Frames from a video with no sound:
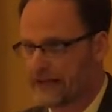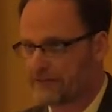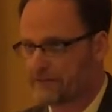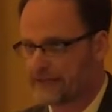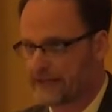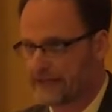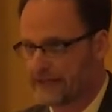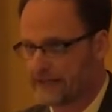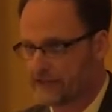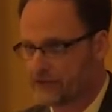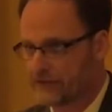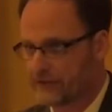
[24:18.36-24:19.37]
at Makerere
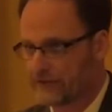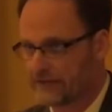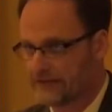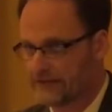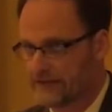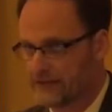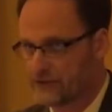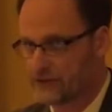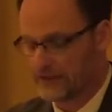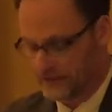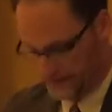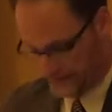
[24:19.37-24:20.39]
University in
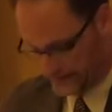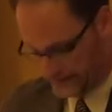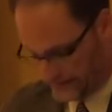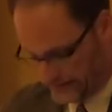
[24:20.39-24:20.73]
Uganda